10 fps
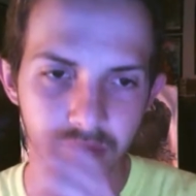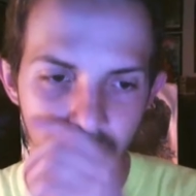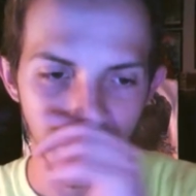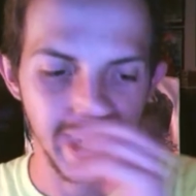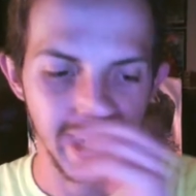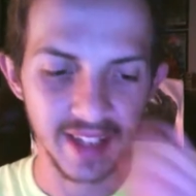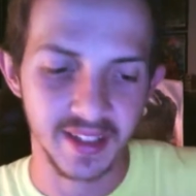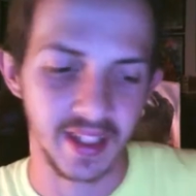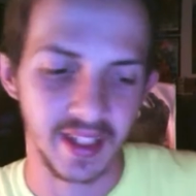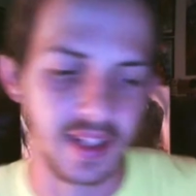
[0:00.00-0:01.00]
gotta
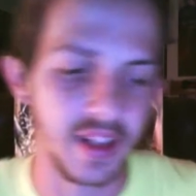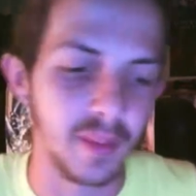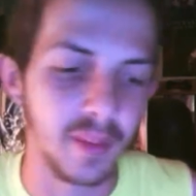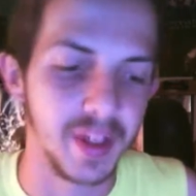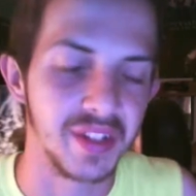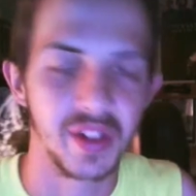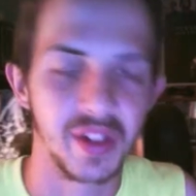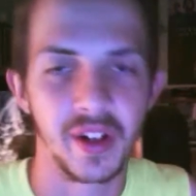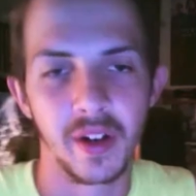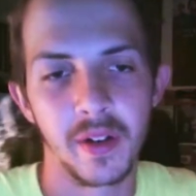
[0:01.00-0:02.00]
say, Dave Bautista did
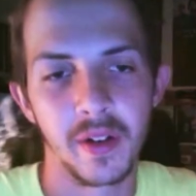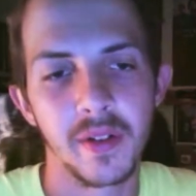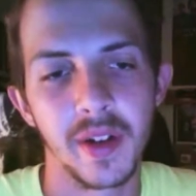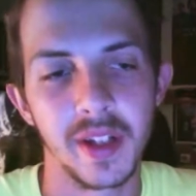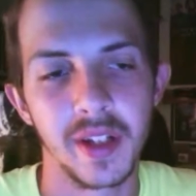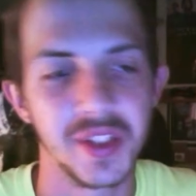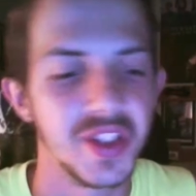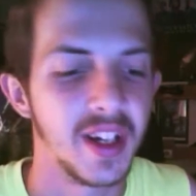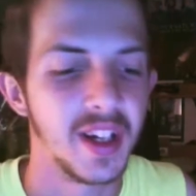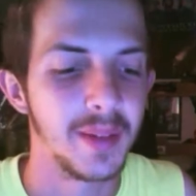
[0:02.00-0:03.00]
a very nice
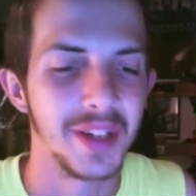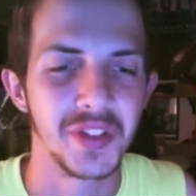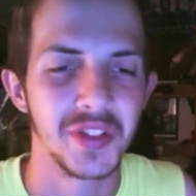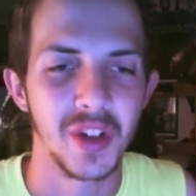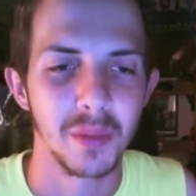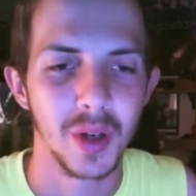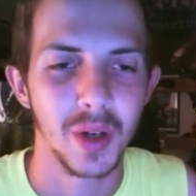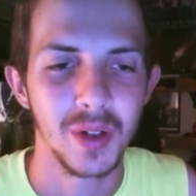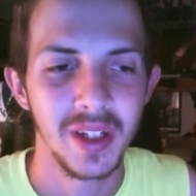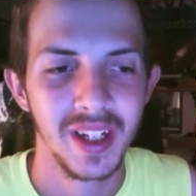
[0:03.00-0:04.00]
job as Tun Po.
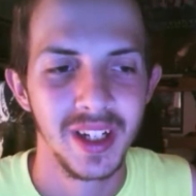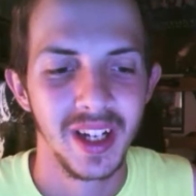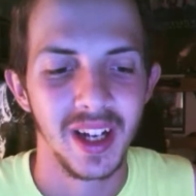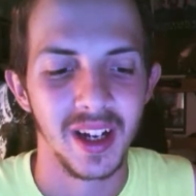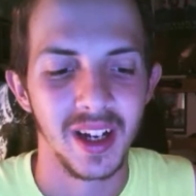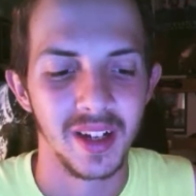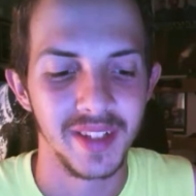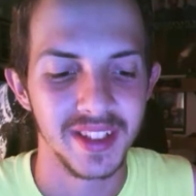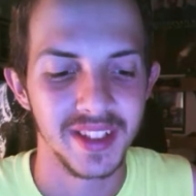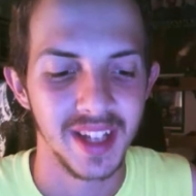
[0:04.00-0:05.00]

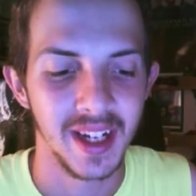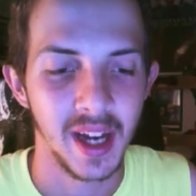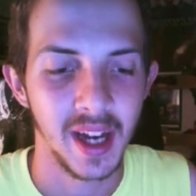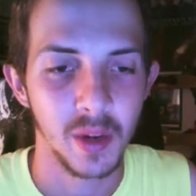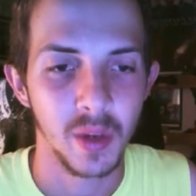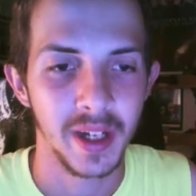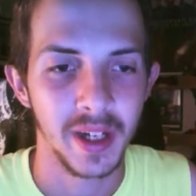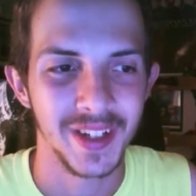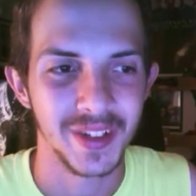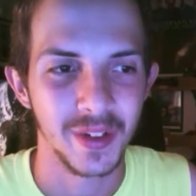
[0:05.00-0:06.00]
He's not quite
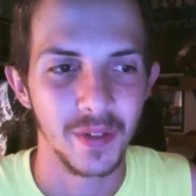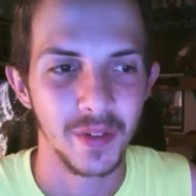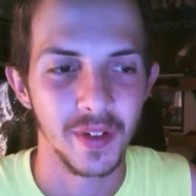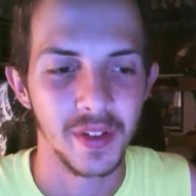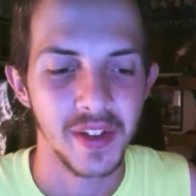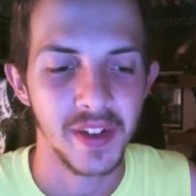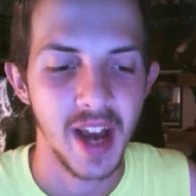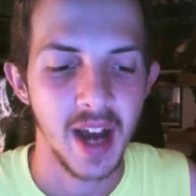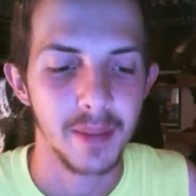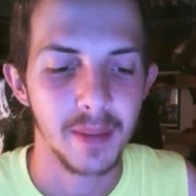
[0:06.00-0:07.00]
as over the
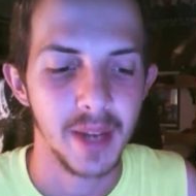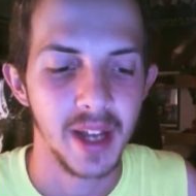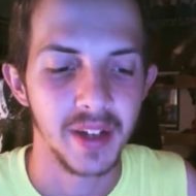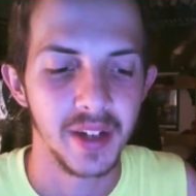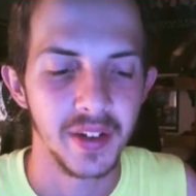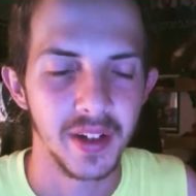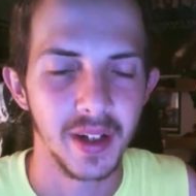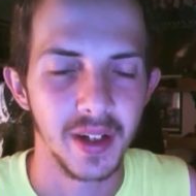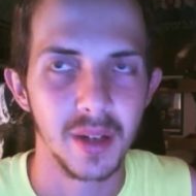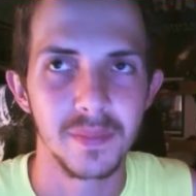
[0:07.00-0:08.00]
top and
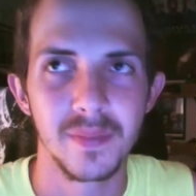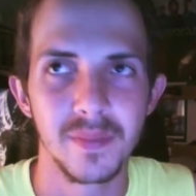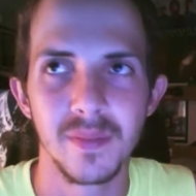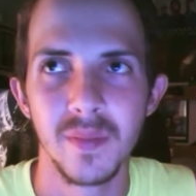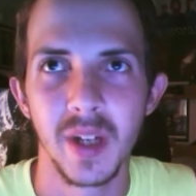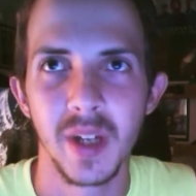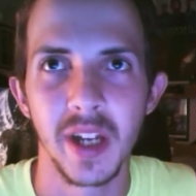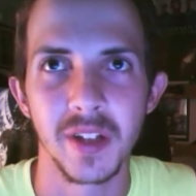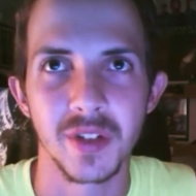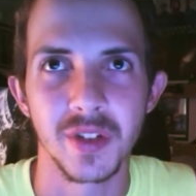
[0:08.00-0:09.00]

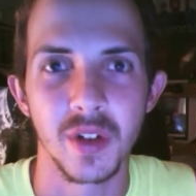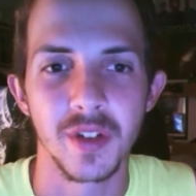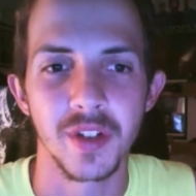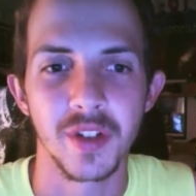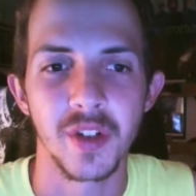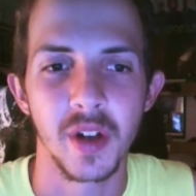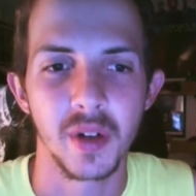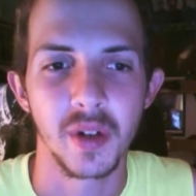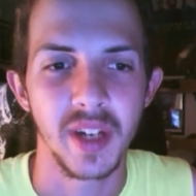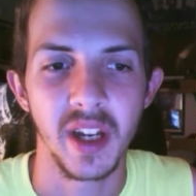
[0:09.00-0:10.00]
sort of just a
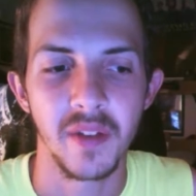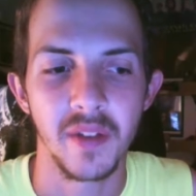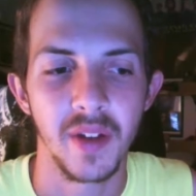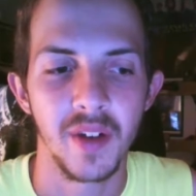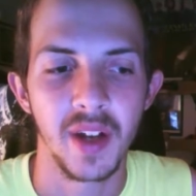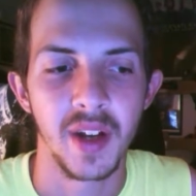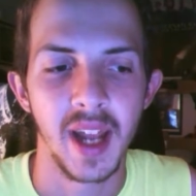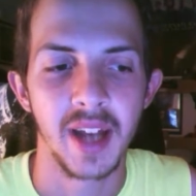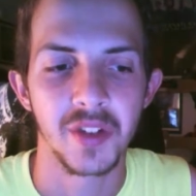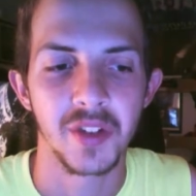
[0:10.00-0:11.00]
greedy villain
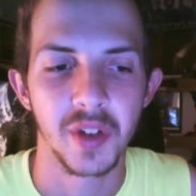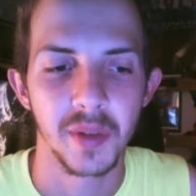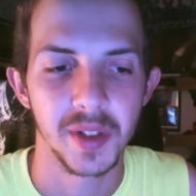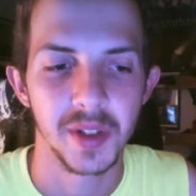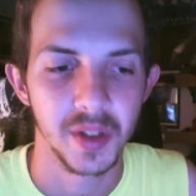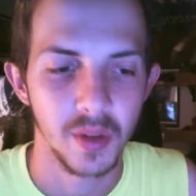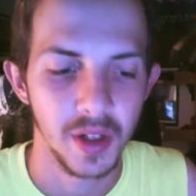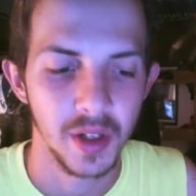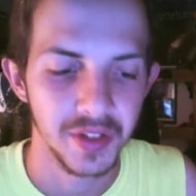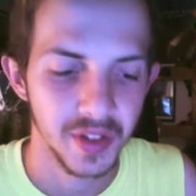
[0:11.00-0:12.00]
as the original
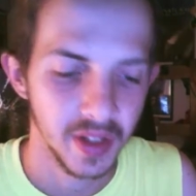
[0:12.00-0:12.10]
was,